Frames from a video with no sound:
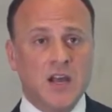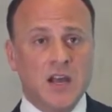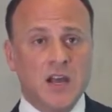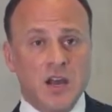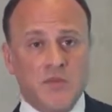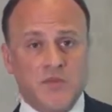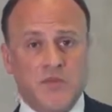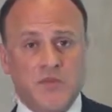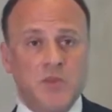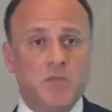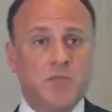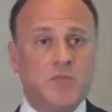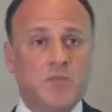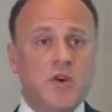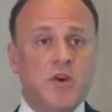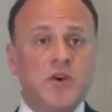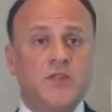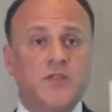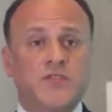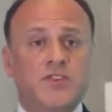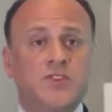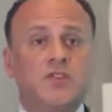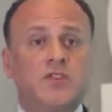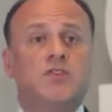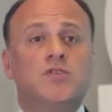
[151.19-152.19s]
If we
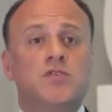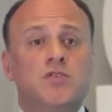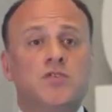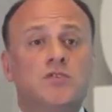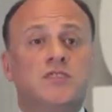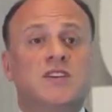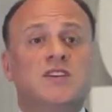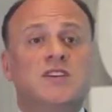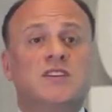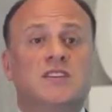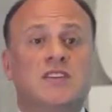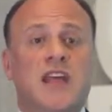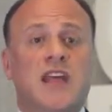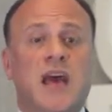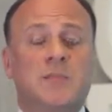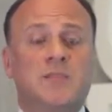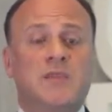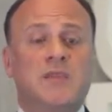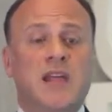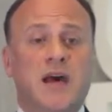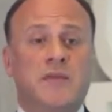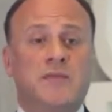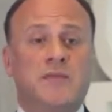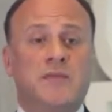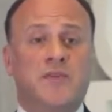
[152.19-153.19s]
move to the step
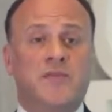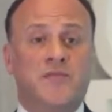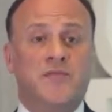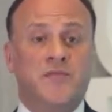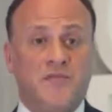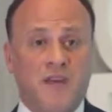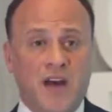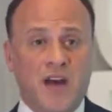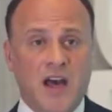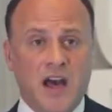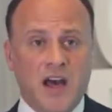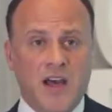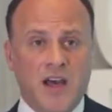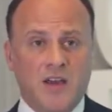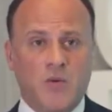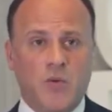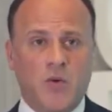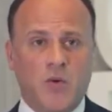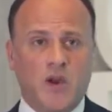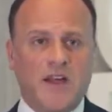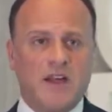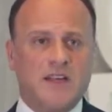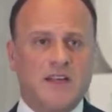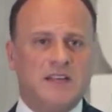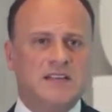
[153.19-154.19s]
number 5,
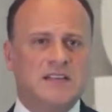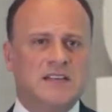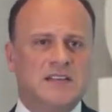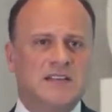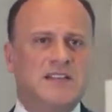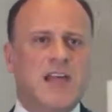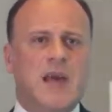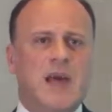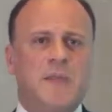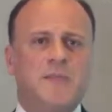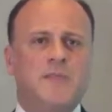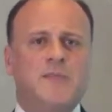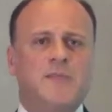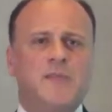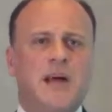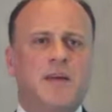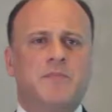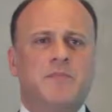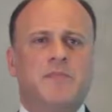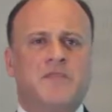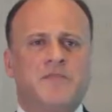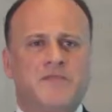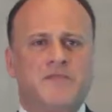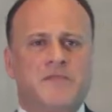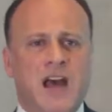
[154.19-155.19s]
where the step
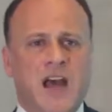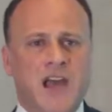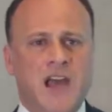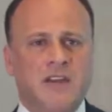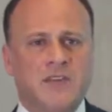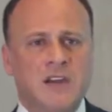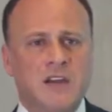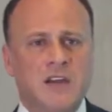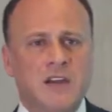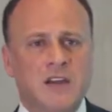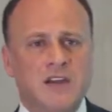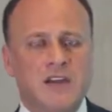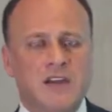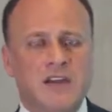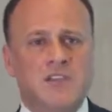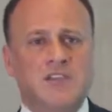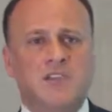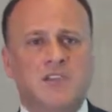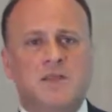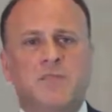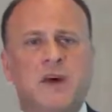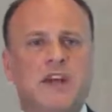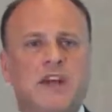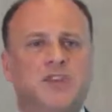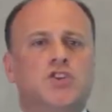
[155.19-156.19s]
number 5 is
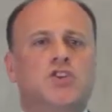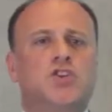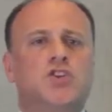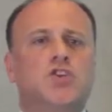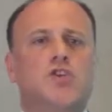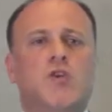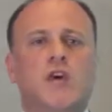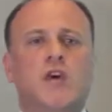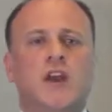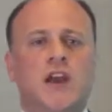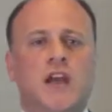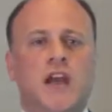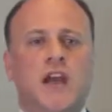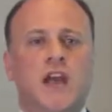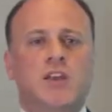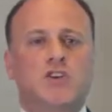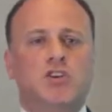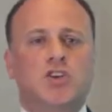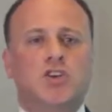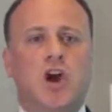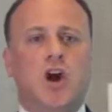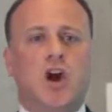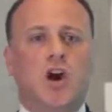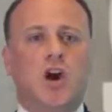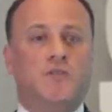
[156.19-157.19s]
the mature
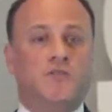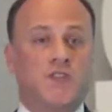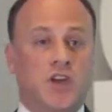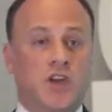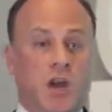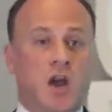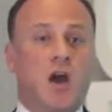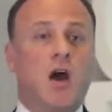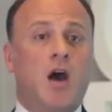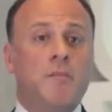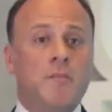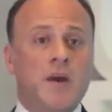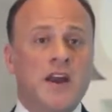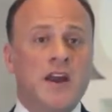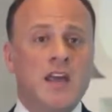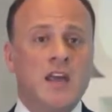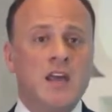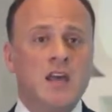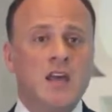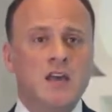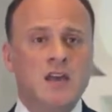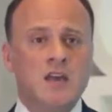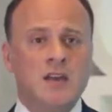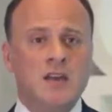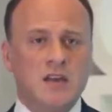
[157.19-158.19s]
age of the company,